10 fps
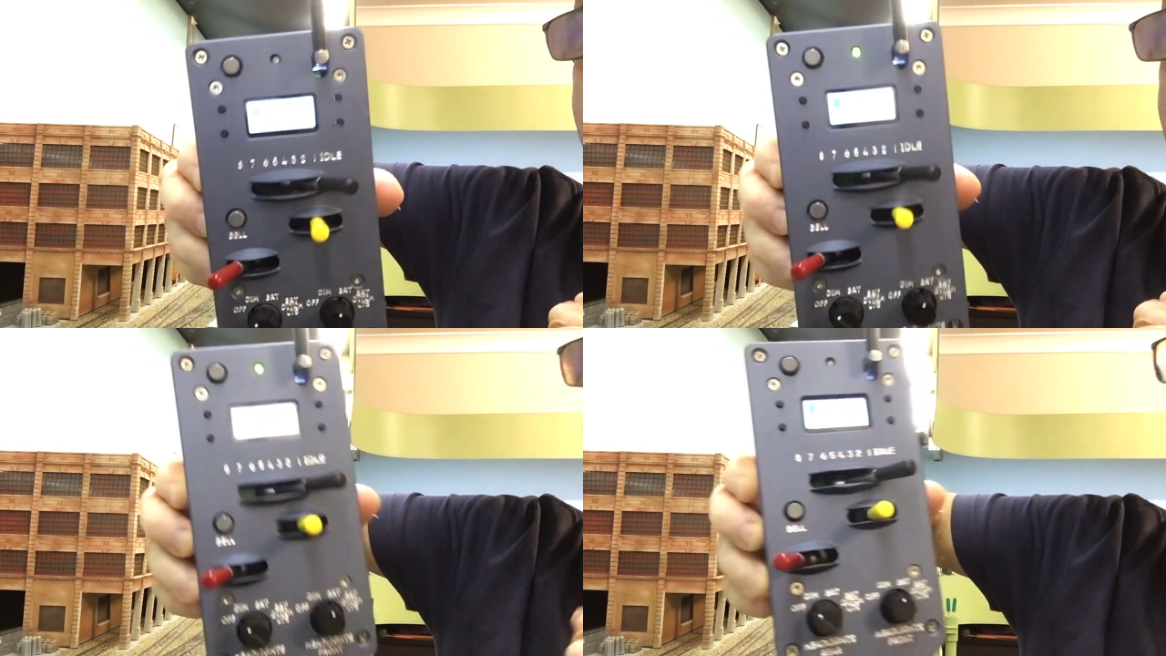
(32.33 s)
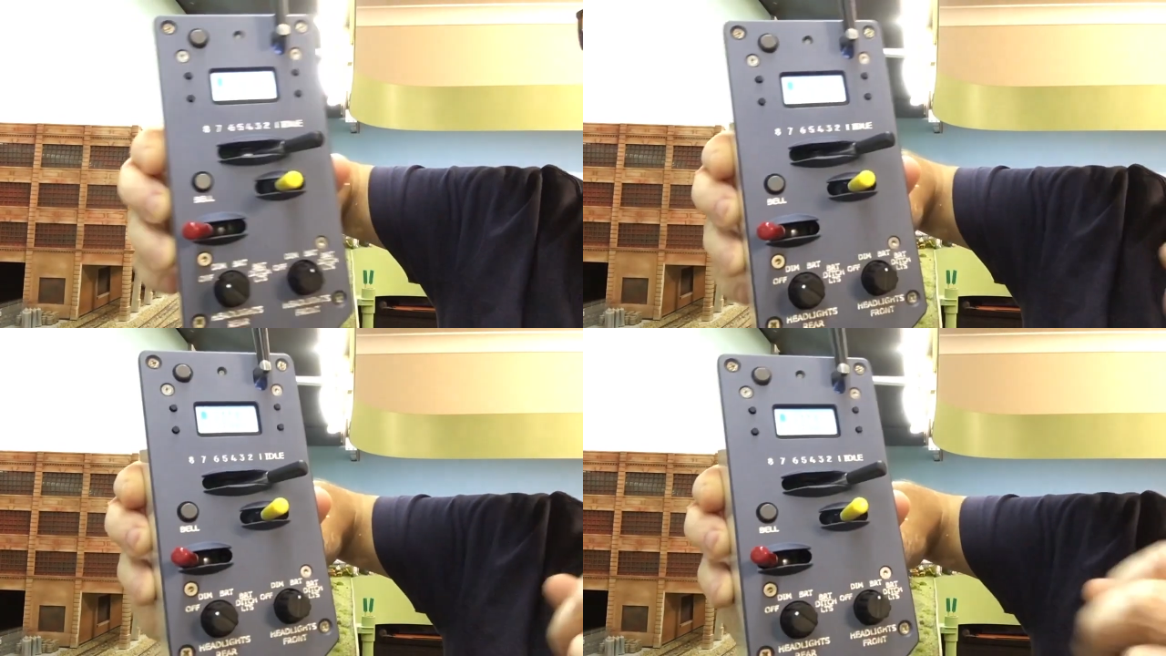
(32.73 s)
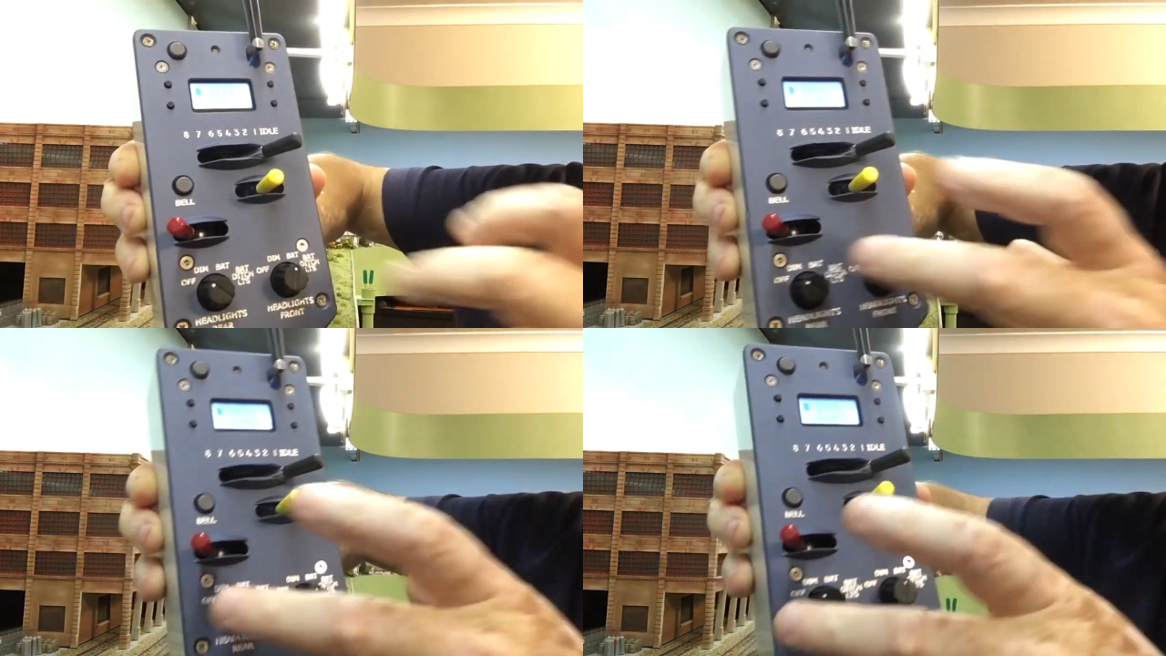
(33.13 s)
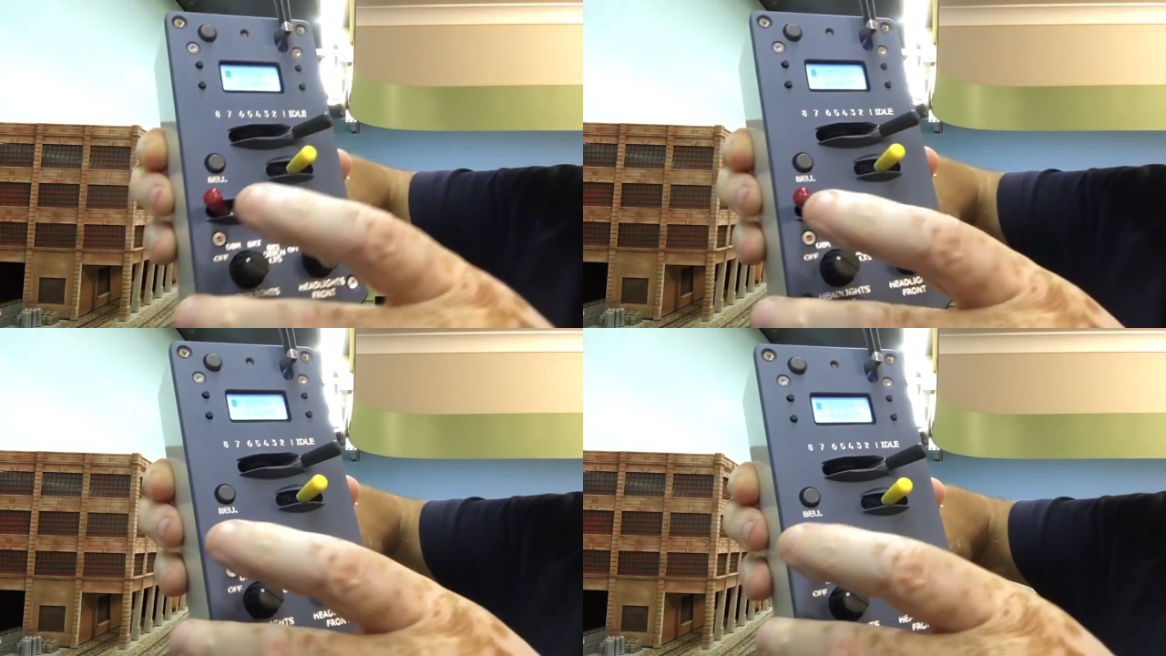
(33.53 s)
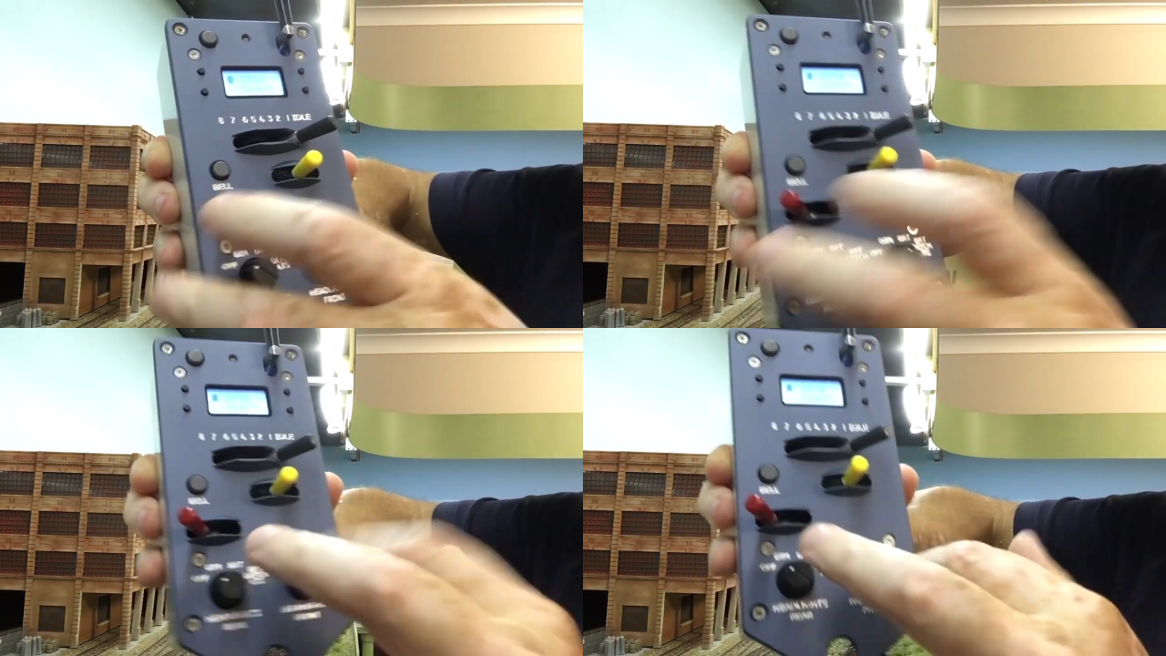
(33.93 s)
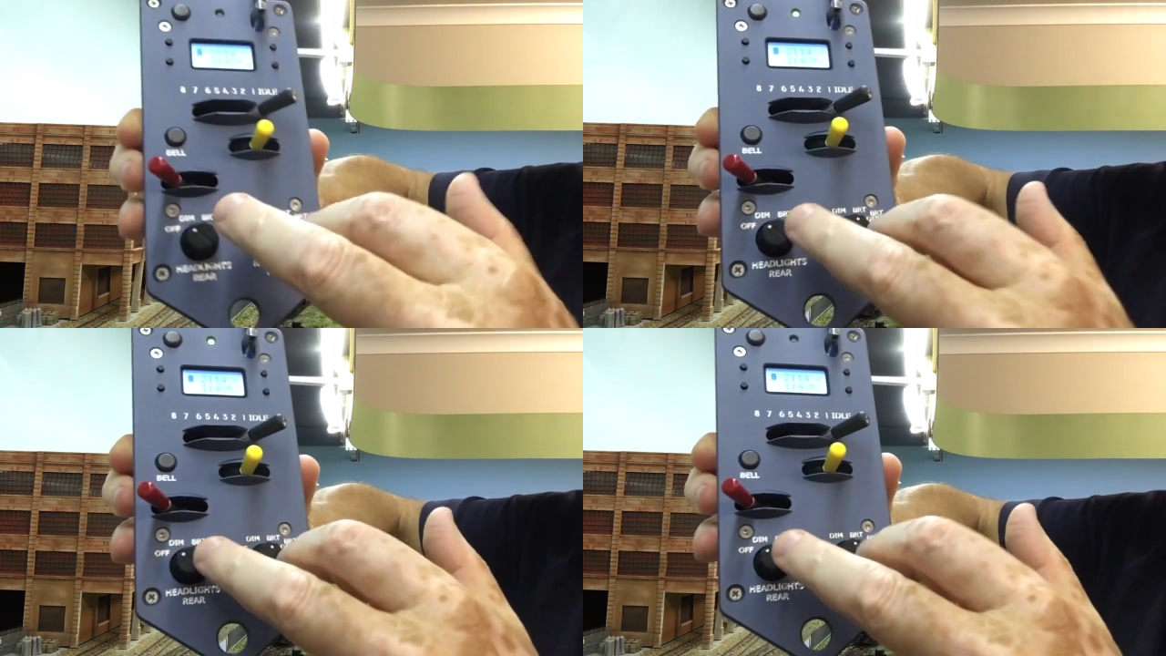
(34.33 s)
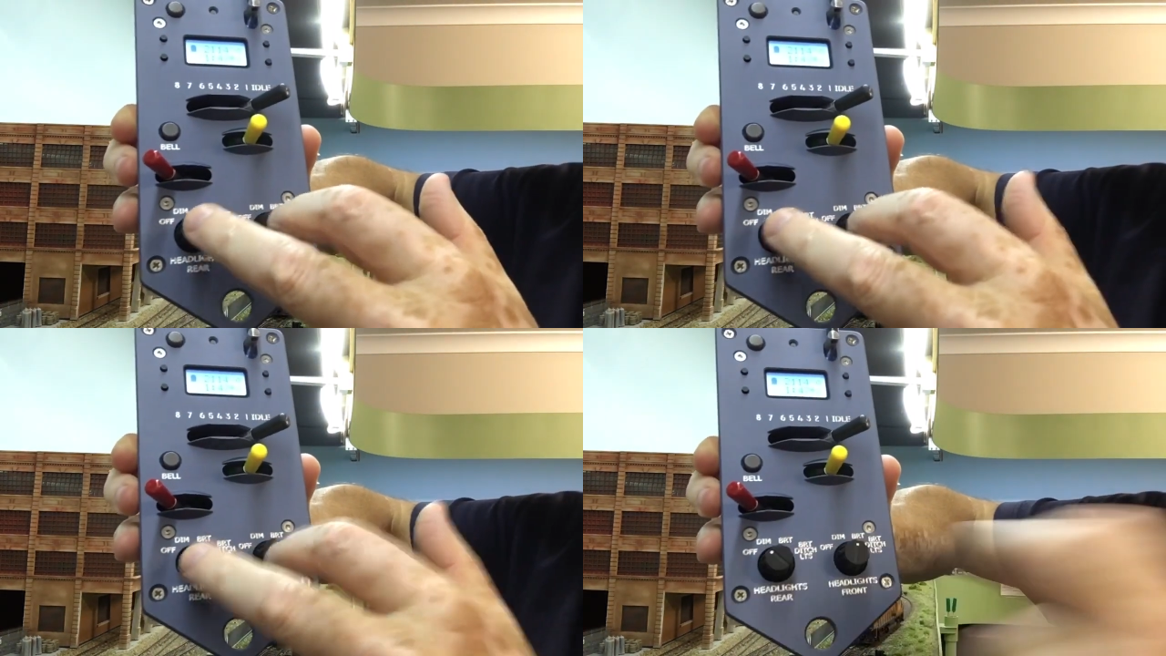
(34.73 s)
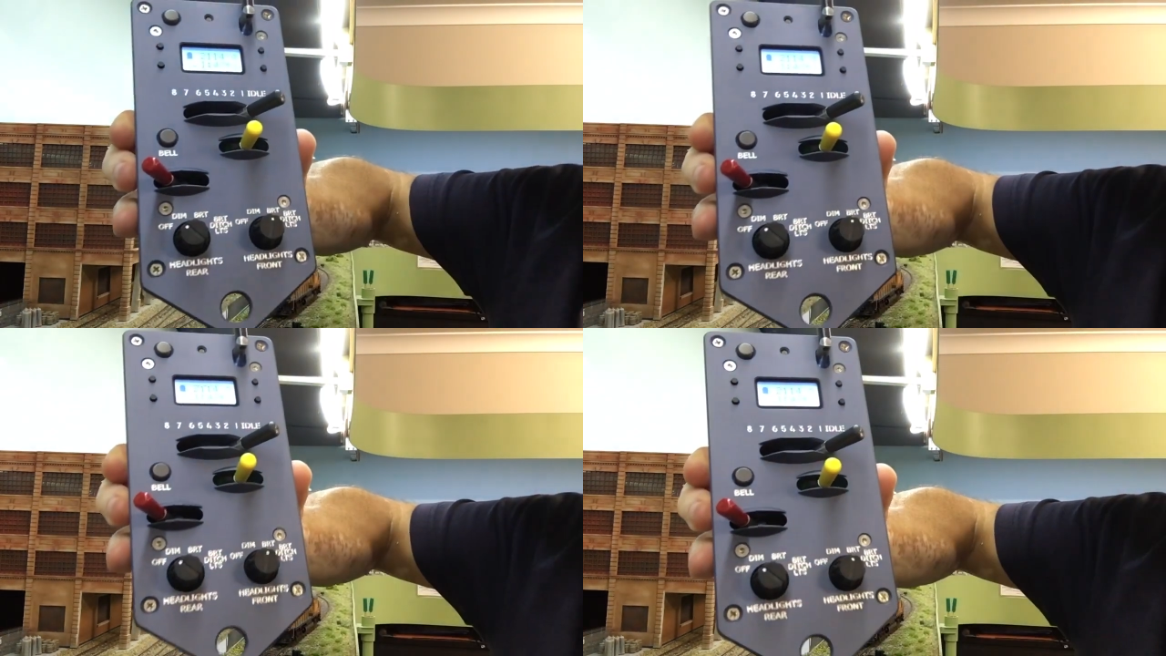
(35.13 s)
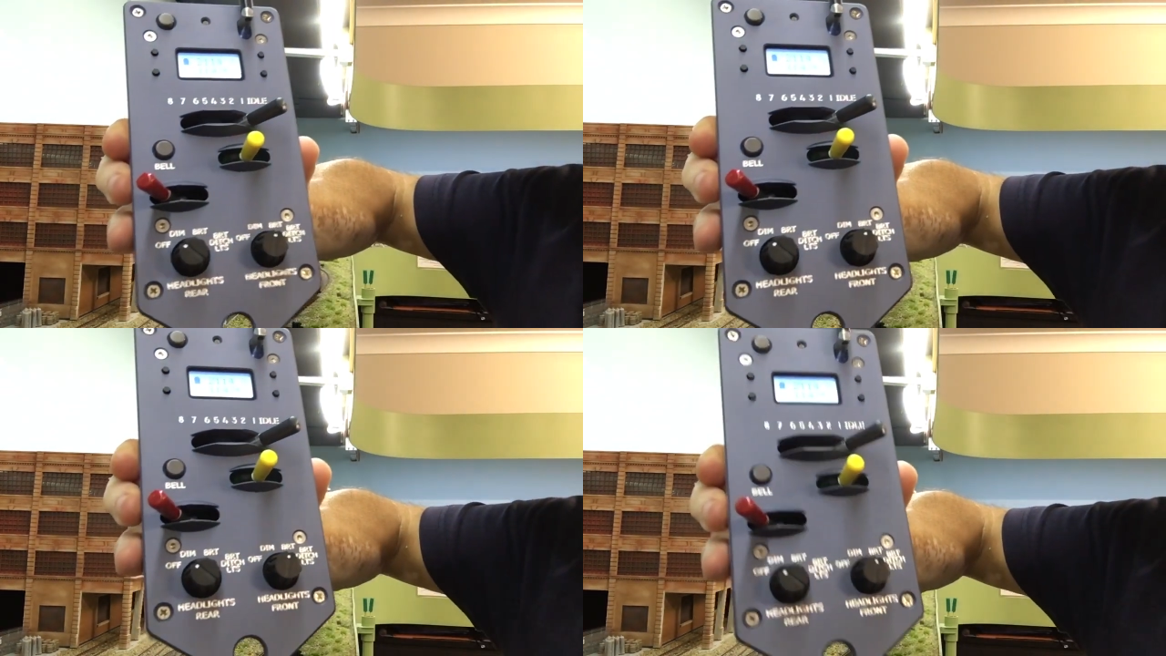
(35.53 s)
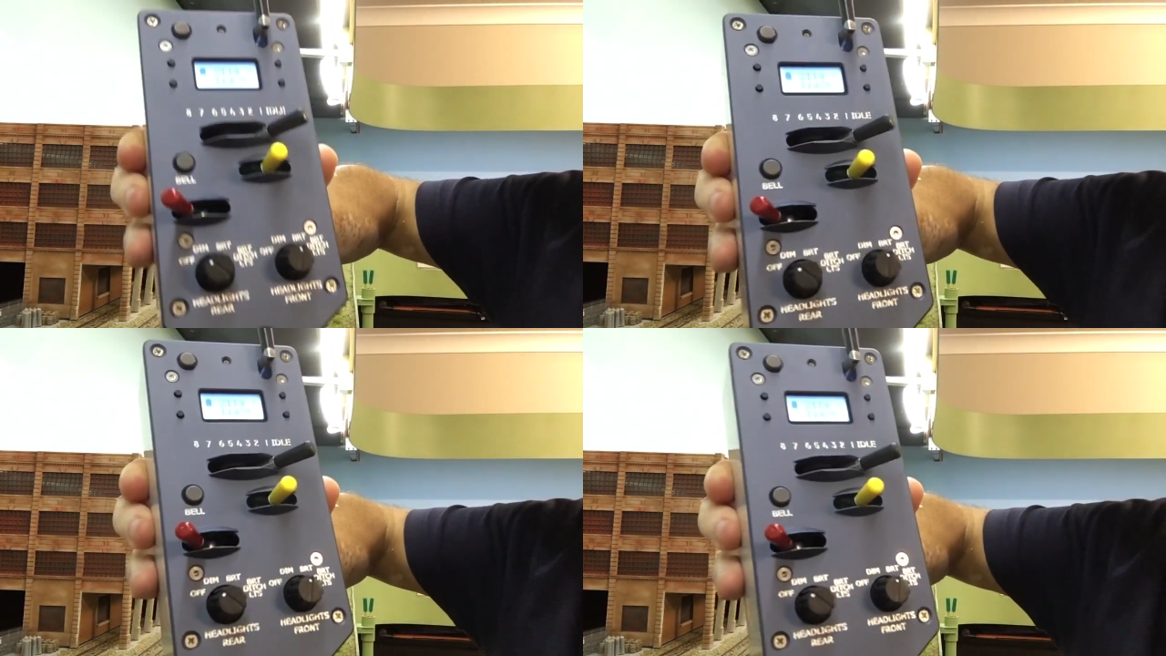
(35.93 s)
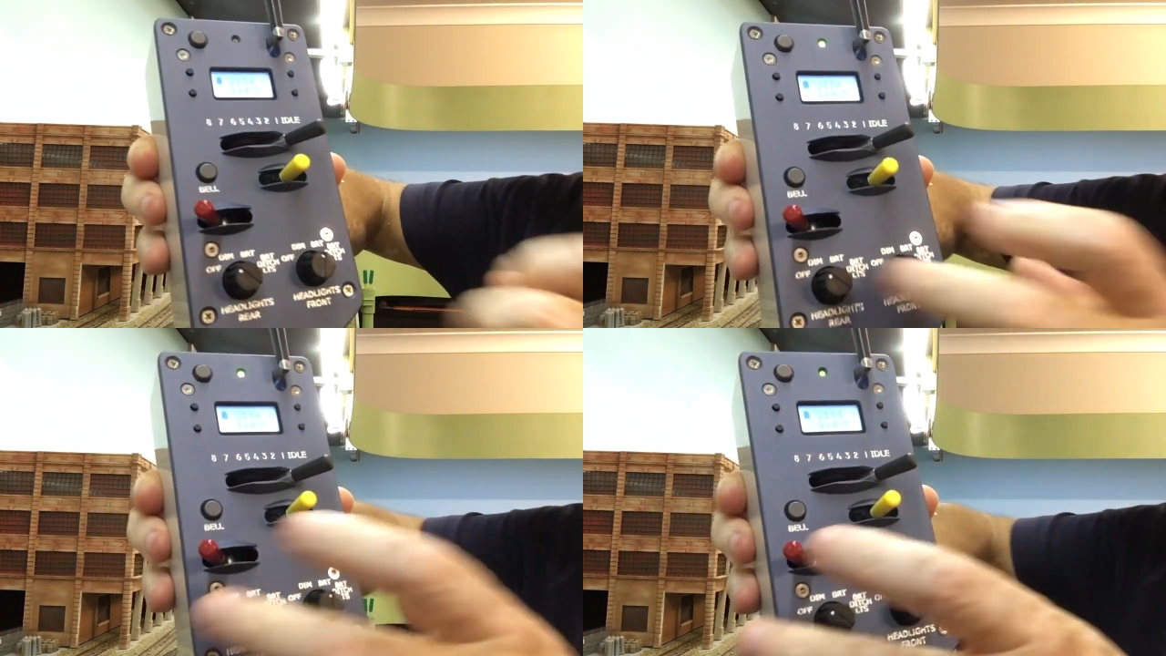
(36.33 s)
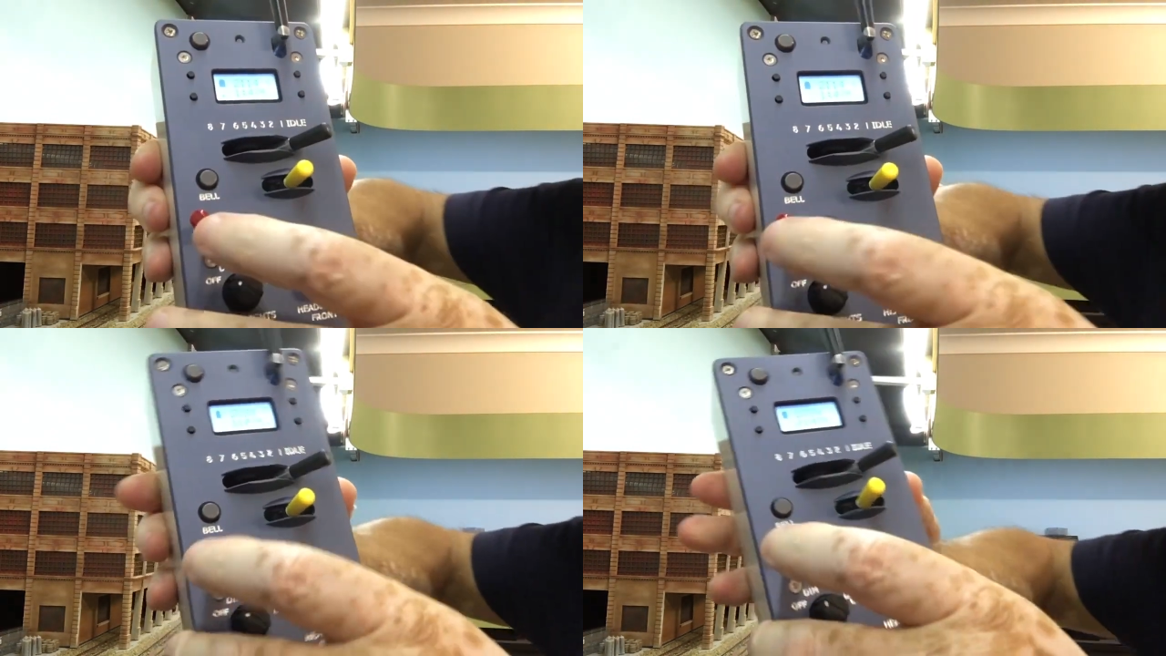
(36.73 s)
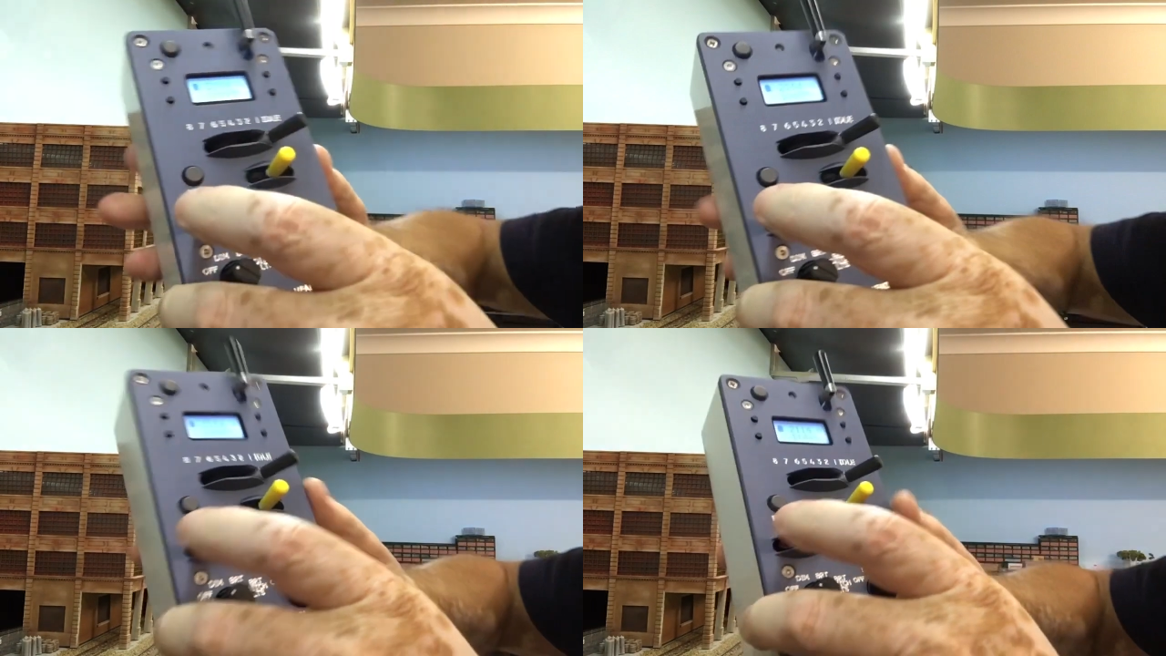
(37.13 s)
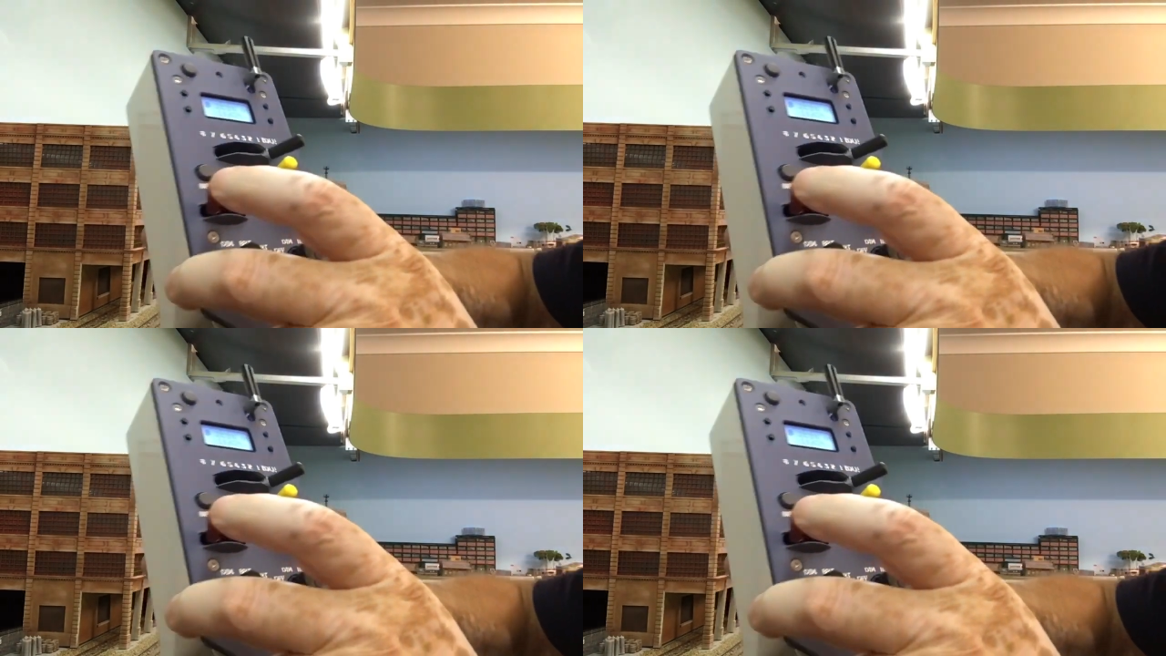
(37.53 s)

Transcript: No face is visible, so there are no lips to read.